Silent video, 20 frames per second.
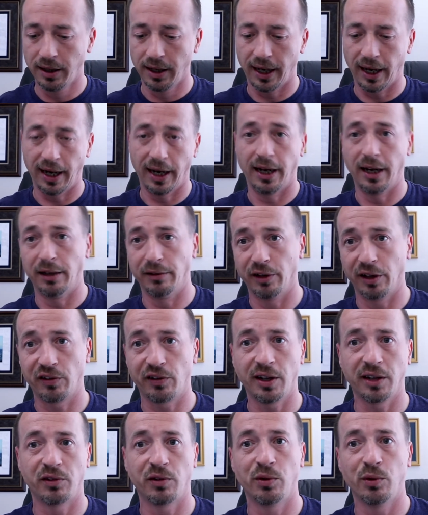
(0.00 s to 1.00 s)
And let's
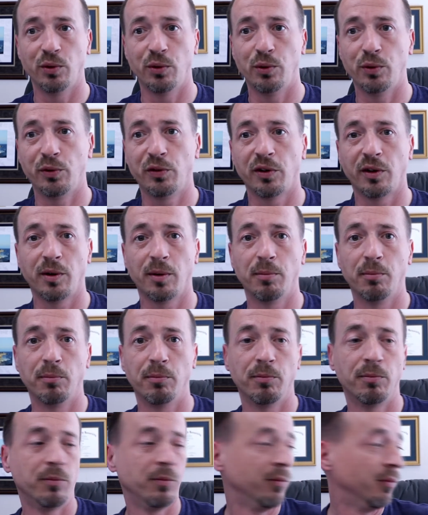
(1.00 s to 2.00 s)
get to
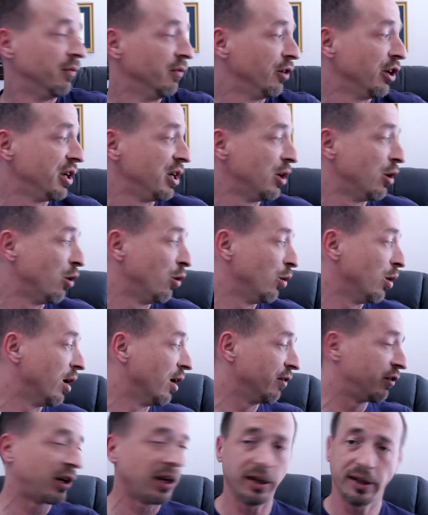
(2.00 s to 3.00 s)
some video
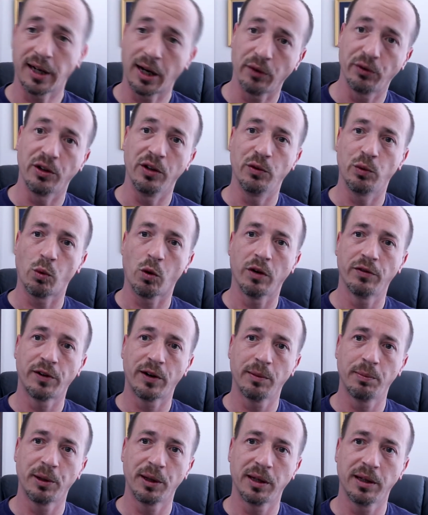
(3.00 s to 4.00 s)
of cutting out these
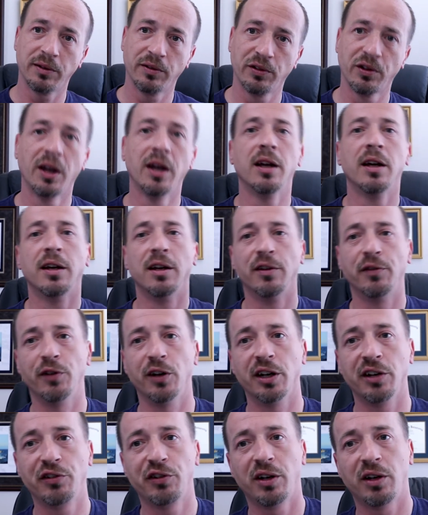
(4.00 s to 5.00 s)
Warfare pins,
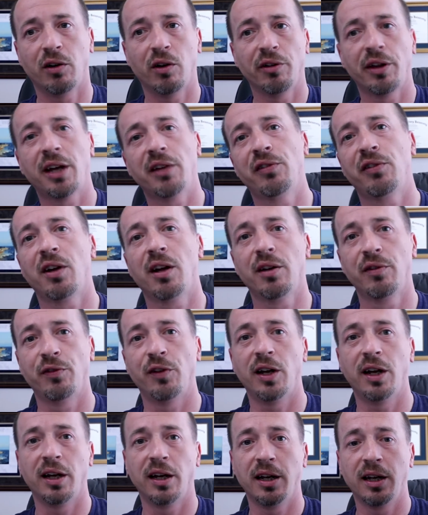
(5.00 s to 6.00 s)
finishing all that stuff,
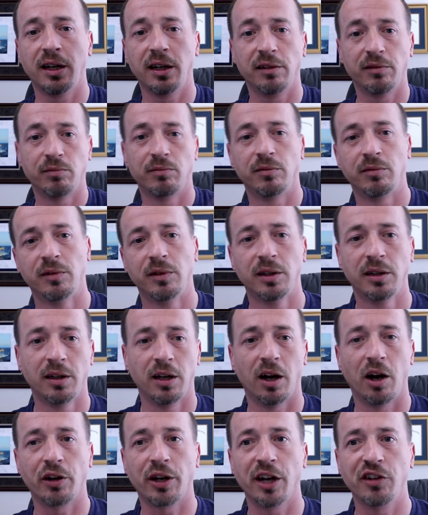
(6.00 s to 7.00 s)
and
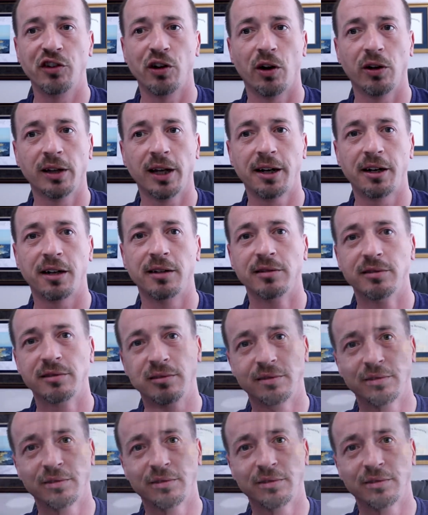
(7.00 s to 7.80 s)
I'll catch you all later.